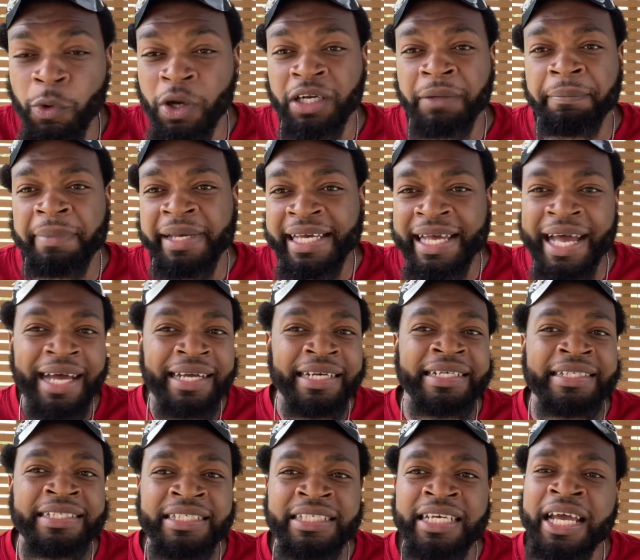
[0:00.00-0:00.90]
to be
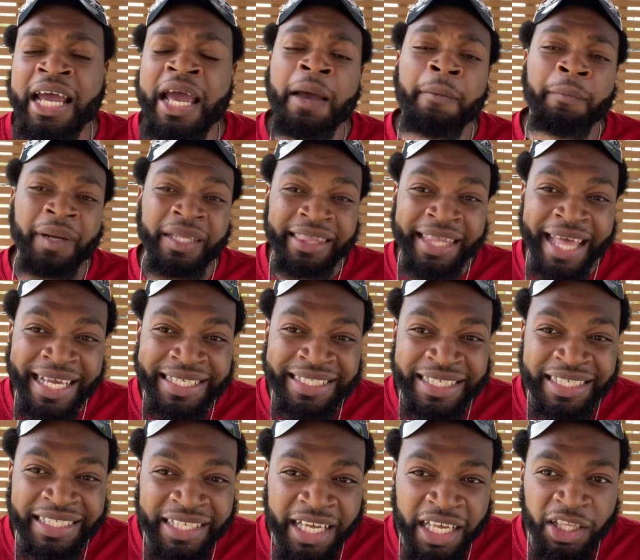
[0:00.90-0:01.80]
honest. But that's
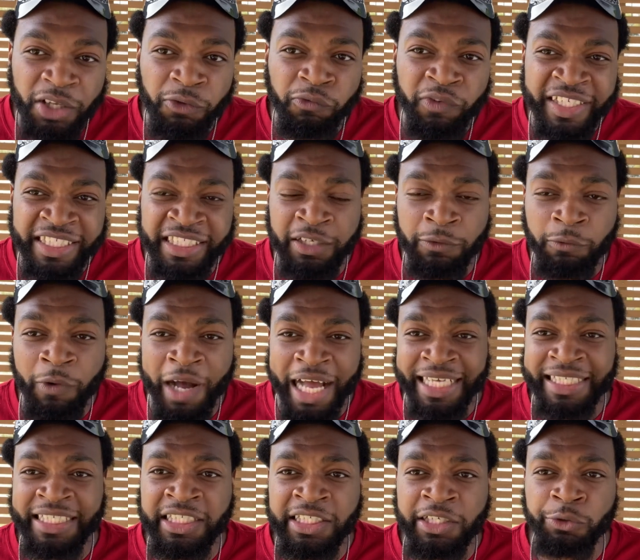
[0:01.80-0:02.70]
another reason why
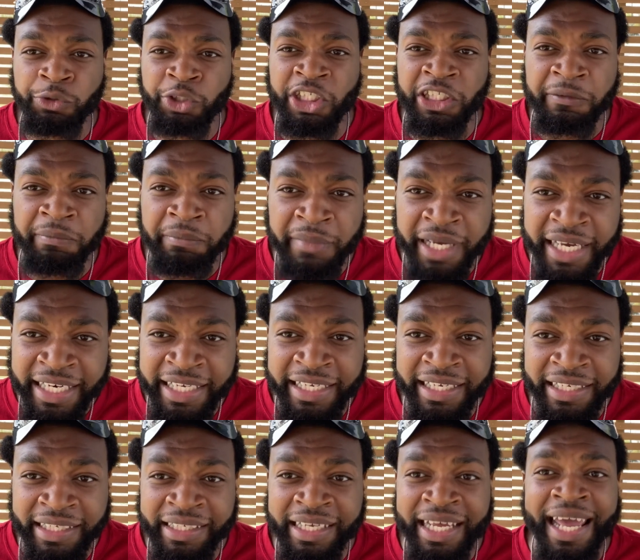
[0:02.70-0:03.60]
social
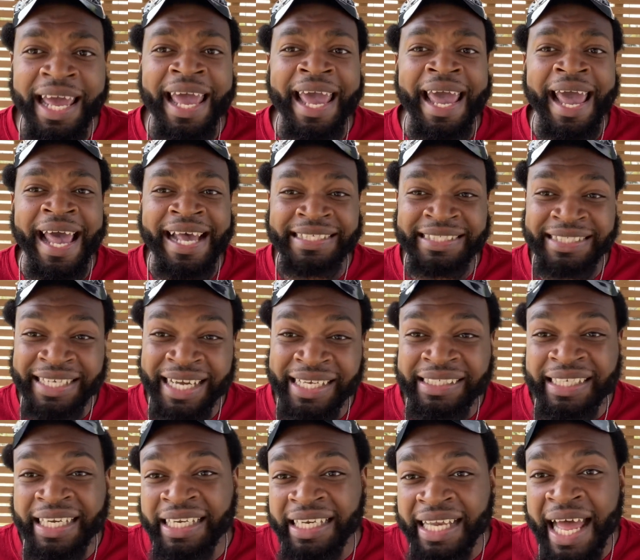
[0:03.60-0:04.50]
media has done
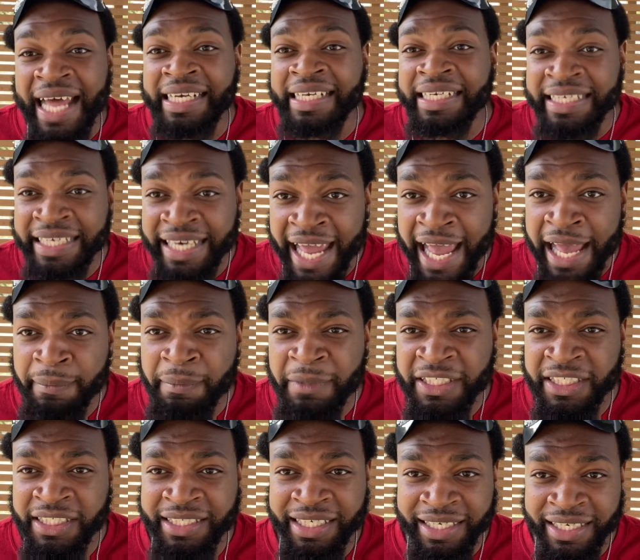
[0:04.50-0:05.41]
a lot of
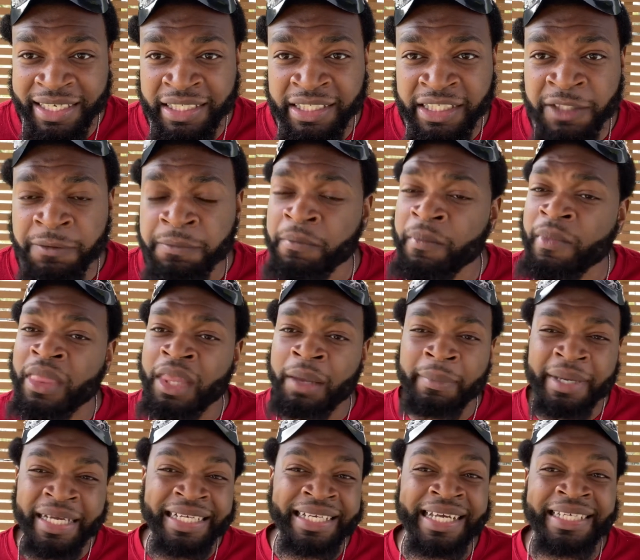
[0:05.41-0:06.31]
damage to us
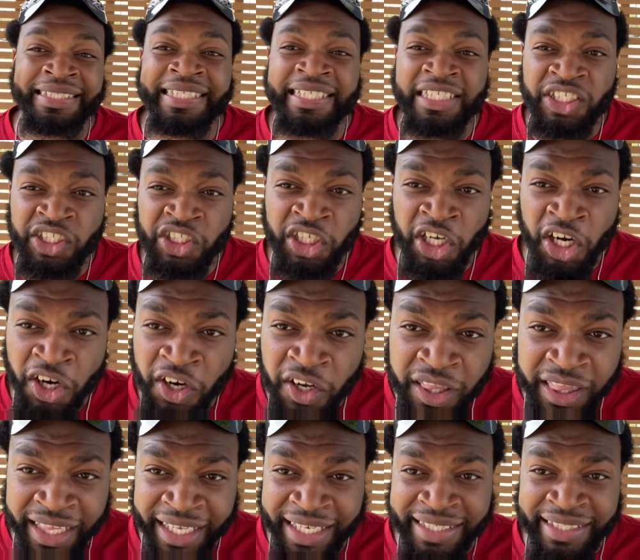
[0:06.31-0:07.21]
because it's
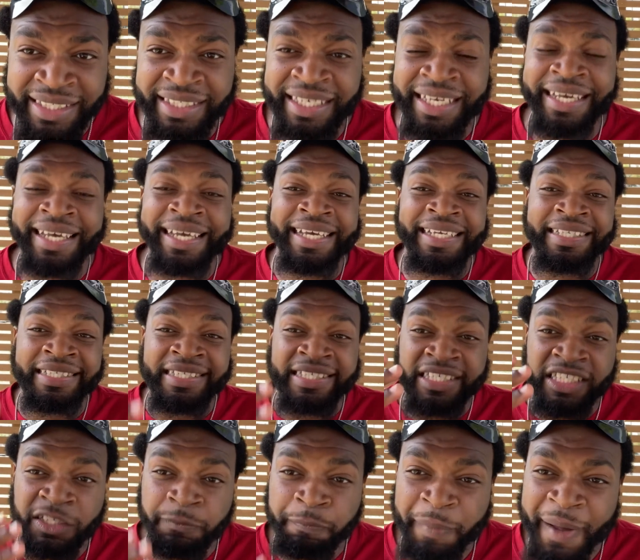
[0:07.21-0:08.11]
turned us into
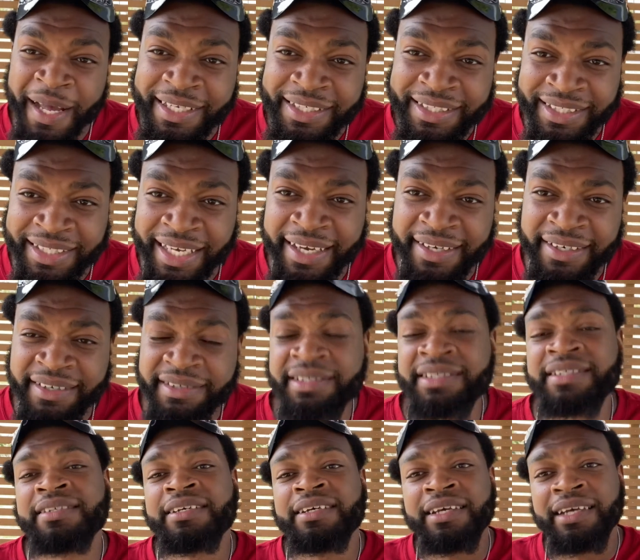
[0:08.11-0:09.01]

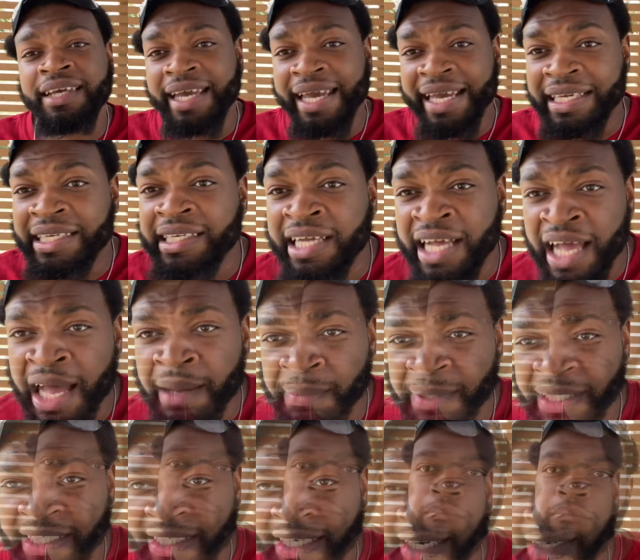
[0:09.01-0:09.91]
spectators and
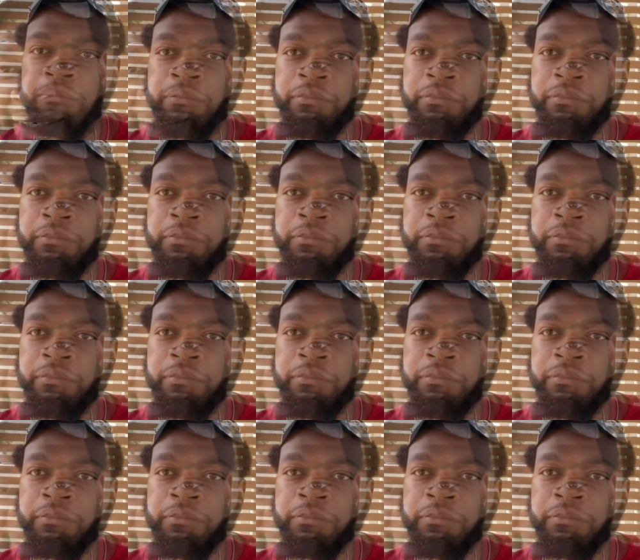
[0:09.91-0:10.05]
commentators.